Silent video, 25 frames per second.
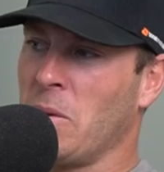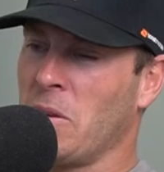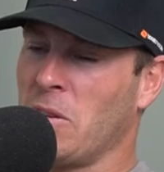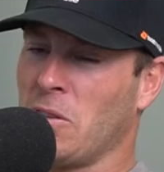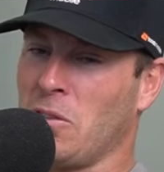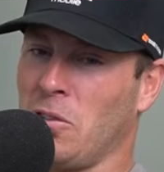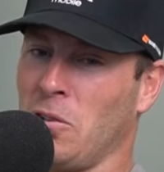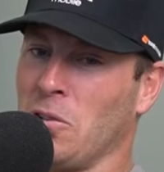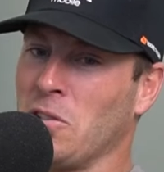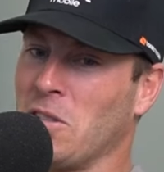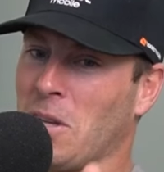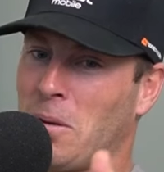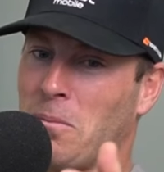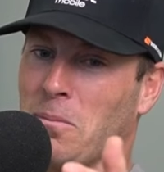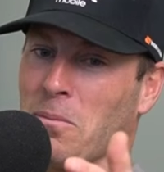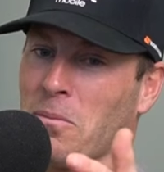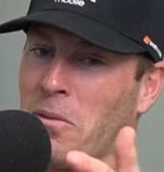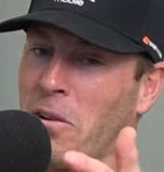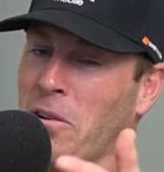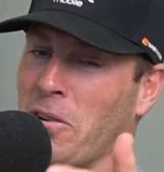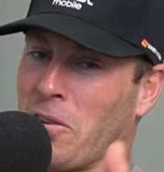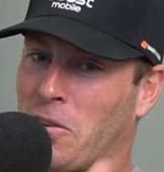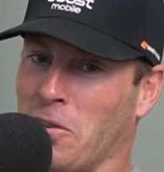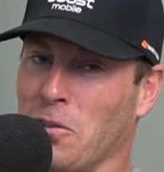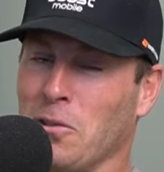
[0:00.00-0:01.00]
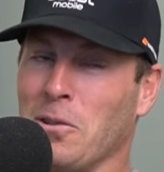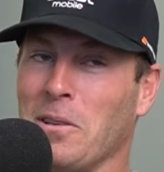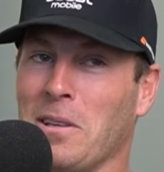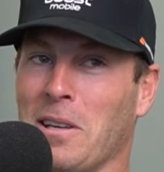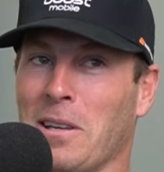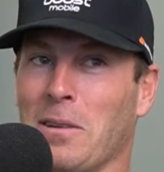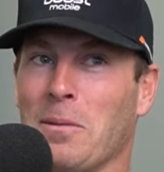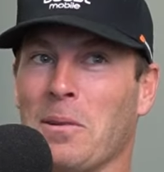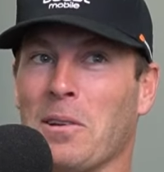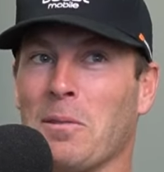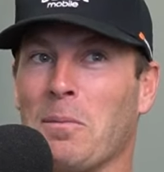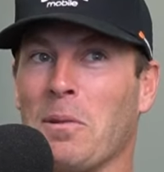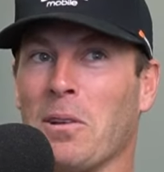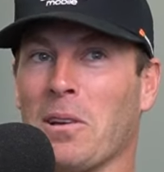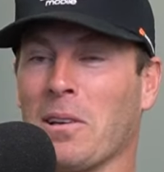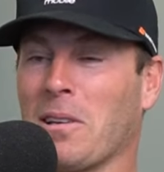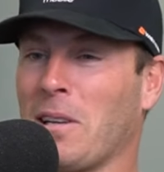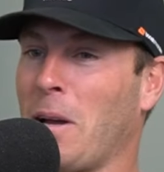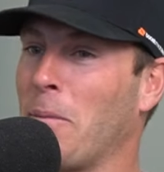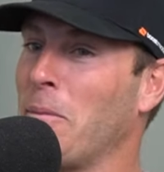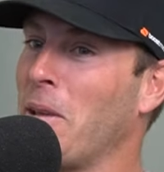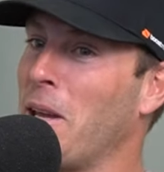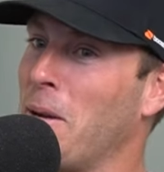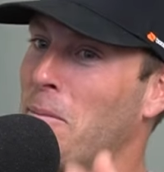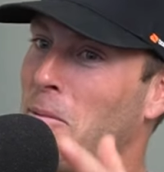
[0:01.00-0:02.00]
could do something very cool here. We could be like,
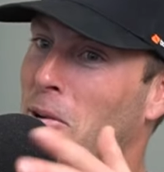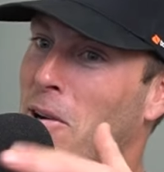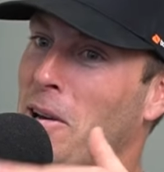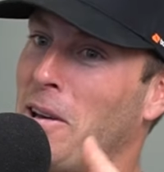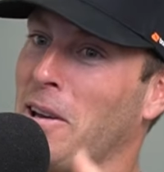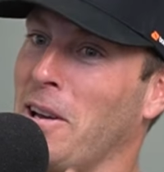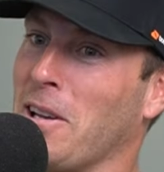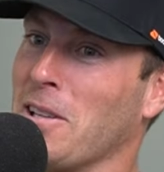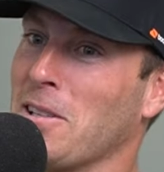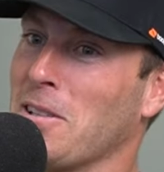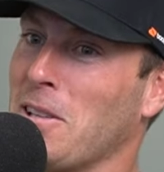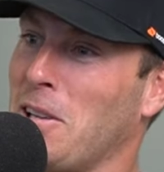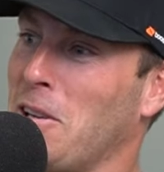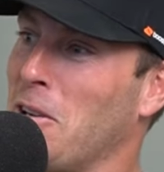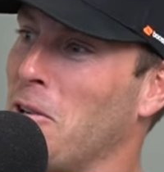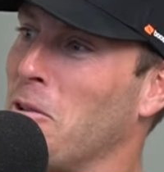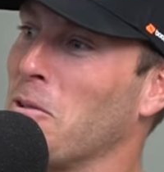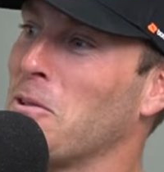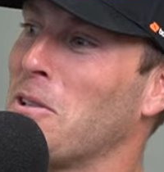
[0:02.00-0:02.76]
come down to my house and I'll